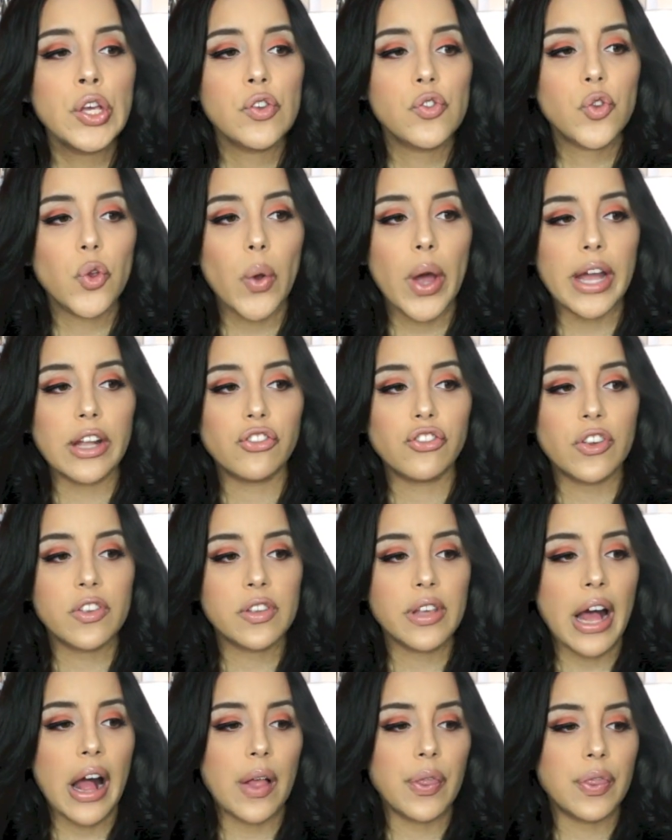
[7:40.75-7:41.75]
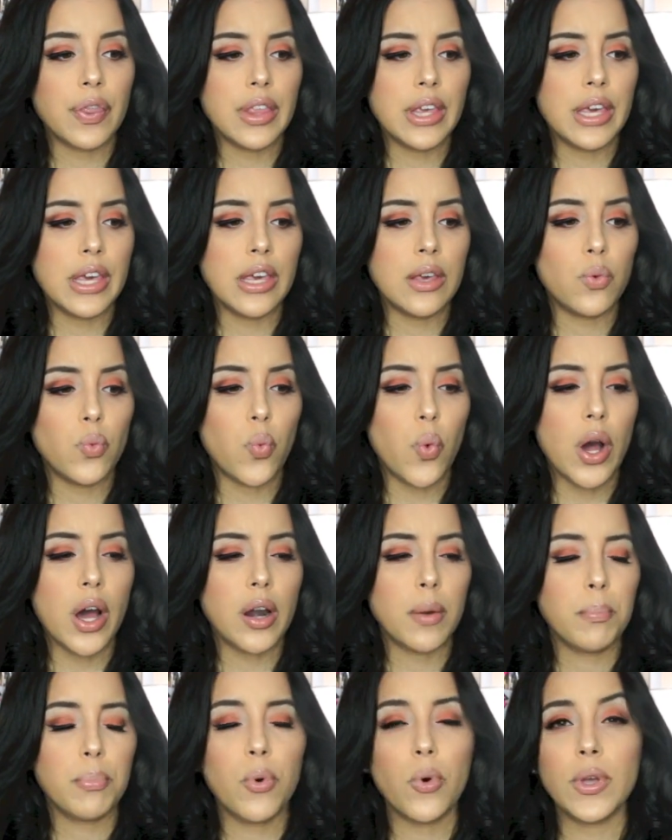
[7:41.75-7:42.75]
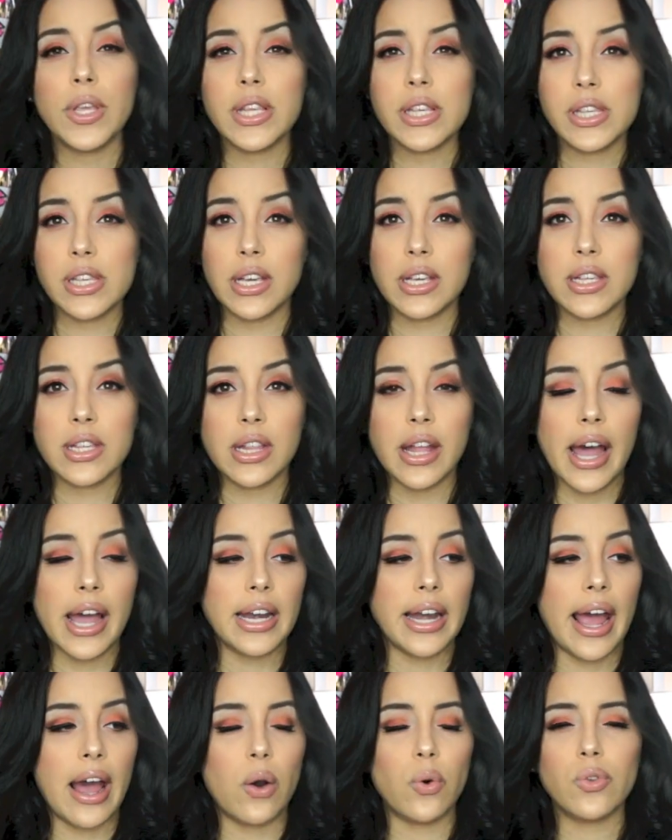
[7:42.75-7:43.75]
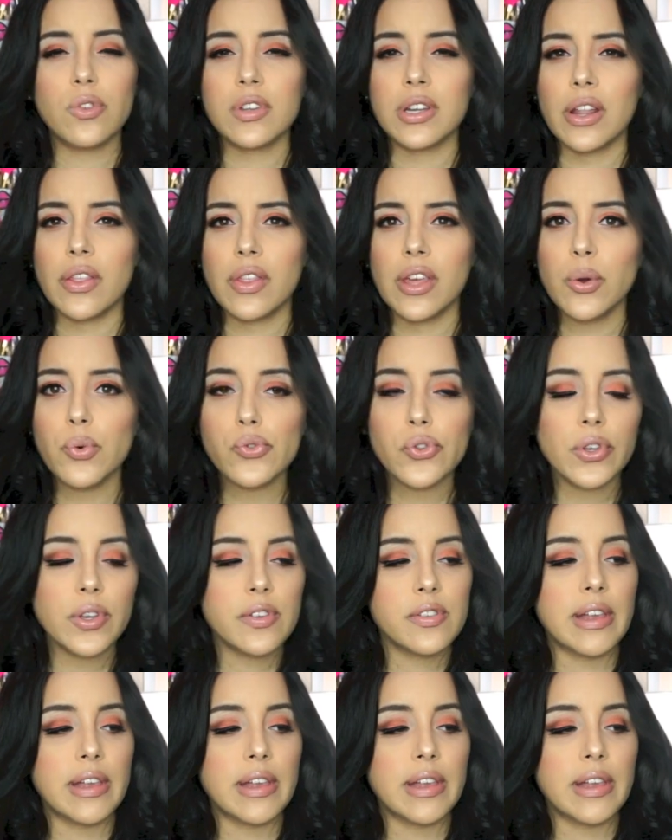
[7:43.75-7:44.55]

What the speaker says: So I just got the 1.69 ounce, and I think it was only